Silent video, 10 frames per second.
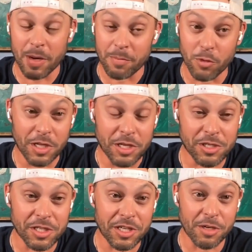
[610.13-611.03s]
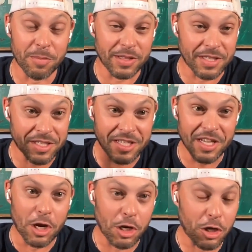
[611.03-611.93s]
but I'm really interested to hear about this
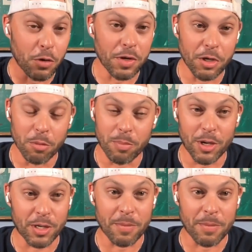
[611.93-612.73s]
Goat Hill Park.